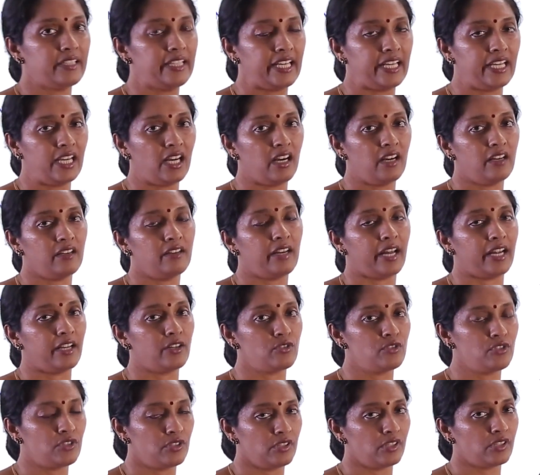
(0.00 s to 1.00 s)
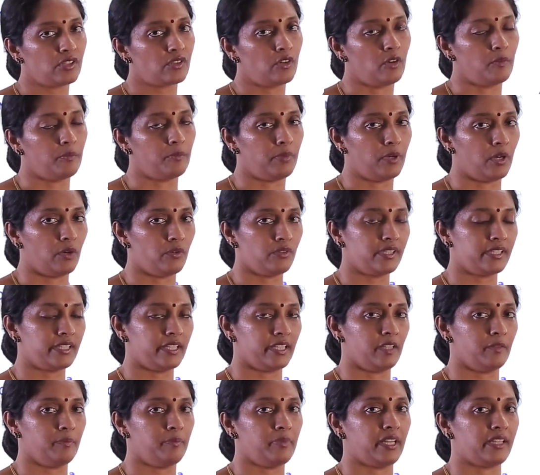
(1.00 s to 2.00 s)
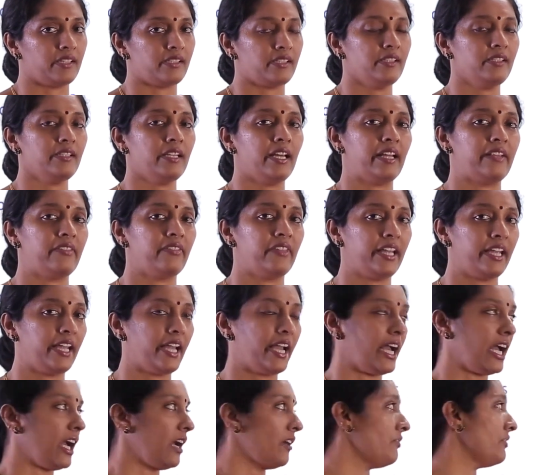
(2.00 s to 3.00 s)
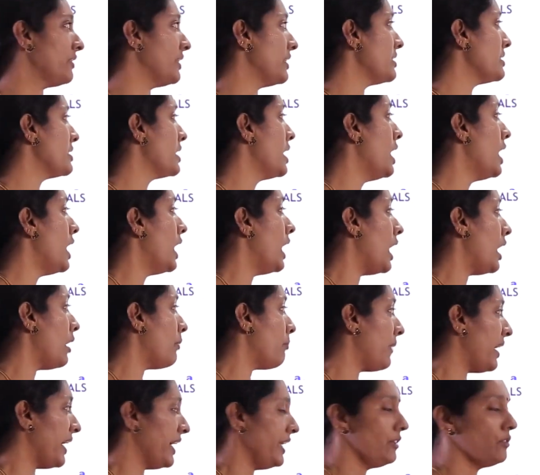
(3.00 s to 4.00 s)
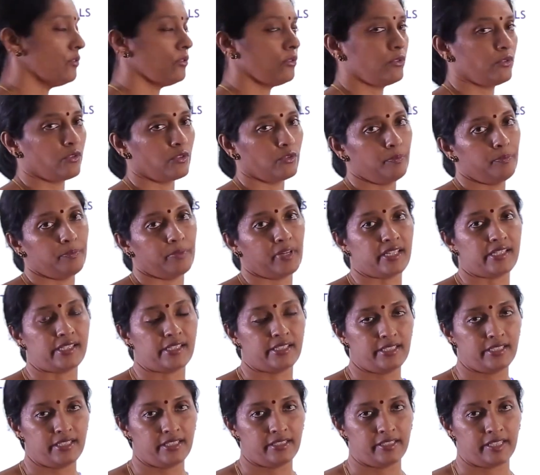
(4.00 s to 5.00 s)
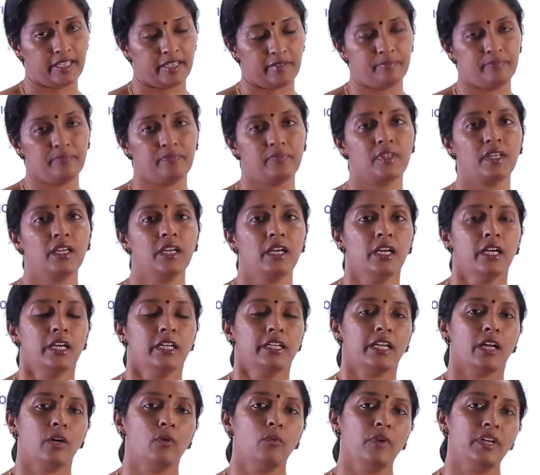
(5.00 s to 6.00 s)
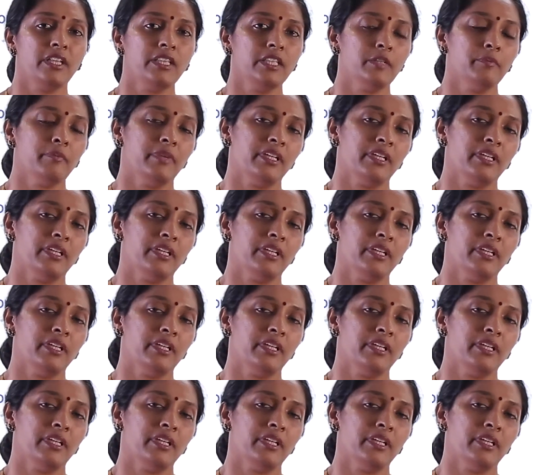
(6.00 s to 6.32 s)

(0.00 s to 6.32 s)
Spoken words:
they are nitrogenous compounds that are present and they have this amino group present in them. Now when the